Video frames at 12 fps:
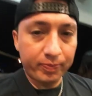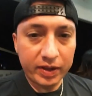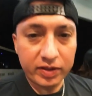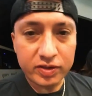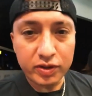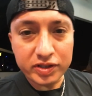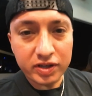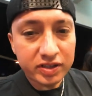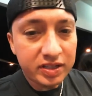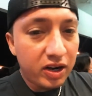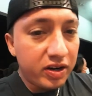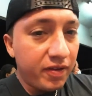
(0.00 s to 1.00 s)
So it turns
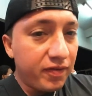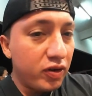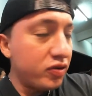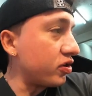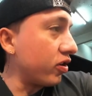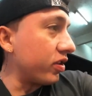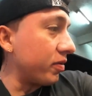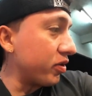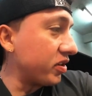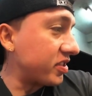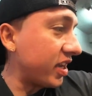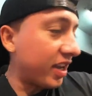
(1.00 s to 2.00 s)
out if you show them
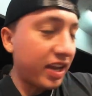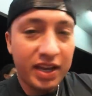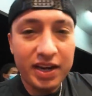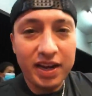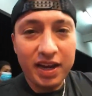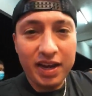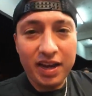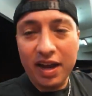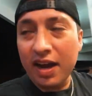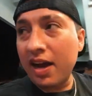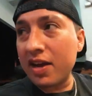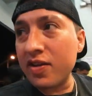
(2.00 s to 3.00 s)
your ticket,
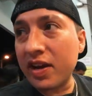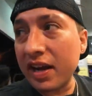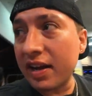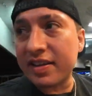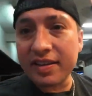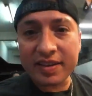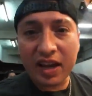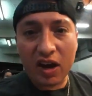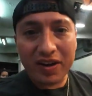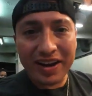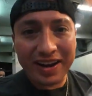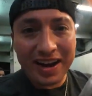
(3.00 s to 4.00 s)
uh, you get a
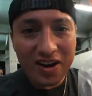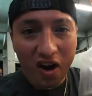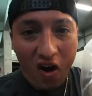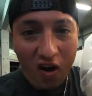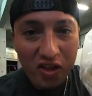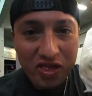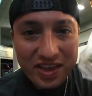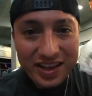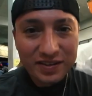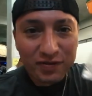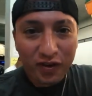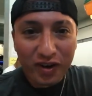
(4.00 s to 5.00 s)
discount. I got all
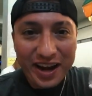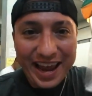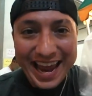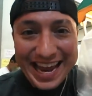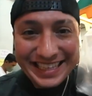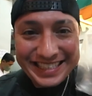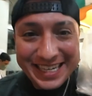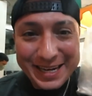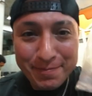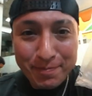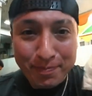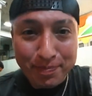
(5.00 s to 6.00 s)
this for 18
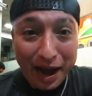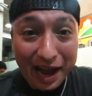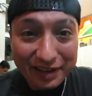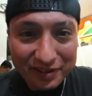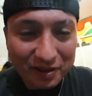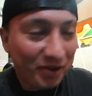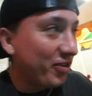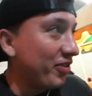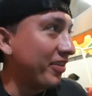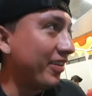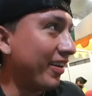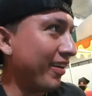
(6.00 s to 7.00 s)
baht, dude.
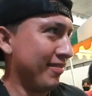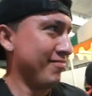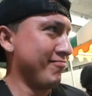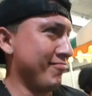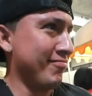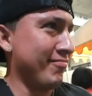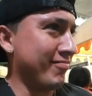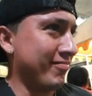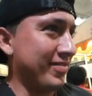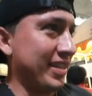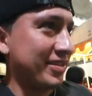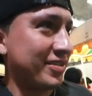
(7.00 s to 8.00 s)

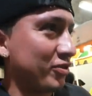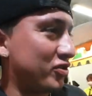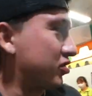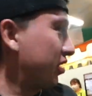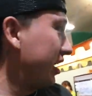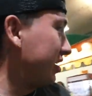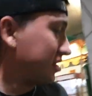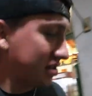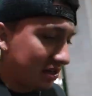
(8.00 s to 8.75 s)
That's so strange.